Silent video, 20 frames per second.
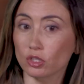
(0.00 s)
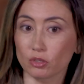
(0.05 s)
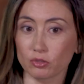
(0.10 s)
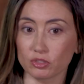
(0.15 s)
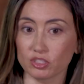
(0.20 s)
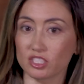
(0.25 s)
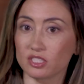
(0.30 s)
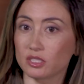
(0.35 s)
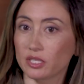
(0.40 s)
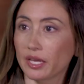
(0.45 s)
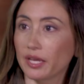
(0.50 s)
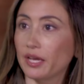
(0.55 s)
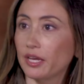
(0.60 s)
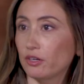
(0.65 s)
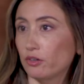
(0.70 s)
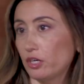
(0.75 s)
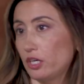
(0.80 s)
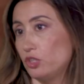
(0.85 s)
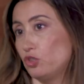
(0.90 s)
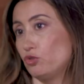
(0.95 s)
loans the day I
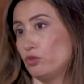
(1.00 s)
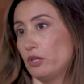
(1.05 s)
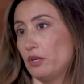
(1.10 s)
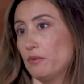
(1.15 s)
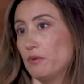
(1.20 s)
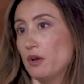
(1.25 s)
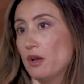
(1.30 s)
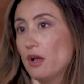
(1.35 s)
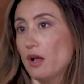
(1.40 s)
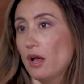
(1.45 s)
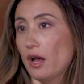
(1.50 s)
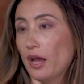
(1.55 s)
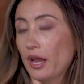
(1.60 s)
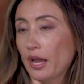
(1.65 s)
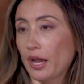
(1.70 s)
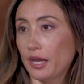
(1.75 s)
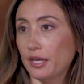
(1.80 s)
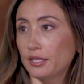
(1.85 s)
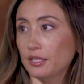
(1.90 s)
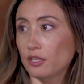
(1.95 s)
graduate.
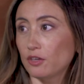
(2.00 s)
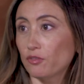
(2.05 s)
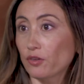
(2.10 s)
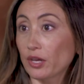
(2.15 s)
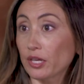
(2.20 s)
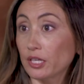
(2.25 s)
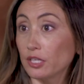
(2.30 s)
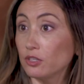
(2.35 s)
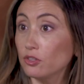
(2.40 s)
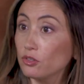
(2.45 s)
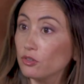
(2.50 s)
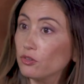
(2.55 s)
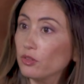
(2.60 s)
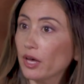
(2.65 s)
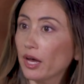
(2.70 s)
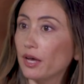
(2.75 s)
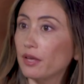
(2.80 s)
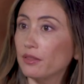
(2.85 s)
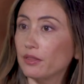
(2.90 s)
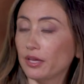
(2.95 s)
And if I can do
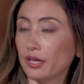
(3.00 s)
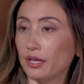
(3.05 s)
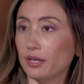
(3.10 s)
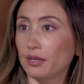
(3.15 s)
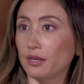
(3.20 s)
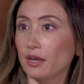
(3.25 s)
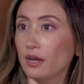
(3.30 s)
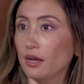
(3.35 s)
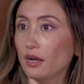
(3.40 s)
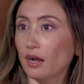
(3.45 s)
that, then